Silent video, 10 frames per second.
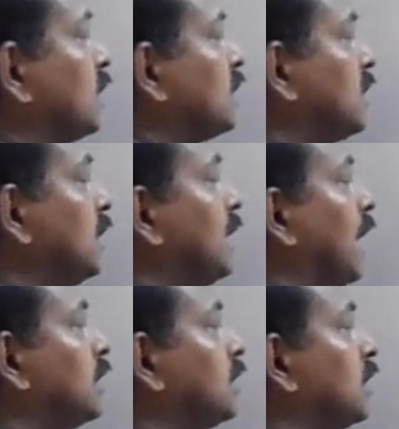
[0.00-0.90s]
you can see
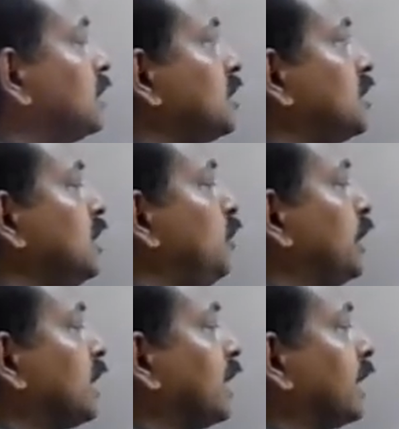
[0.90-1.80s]
that C
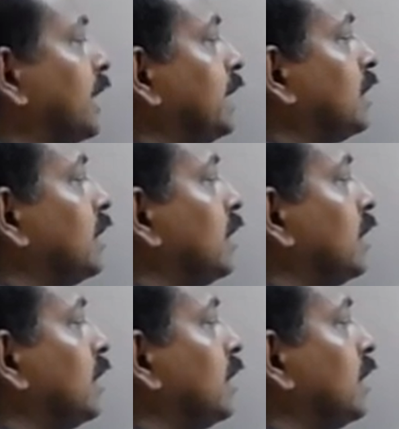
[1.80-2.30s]
we can write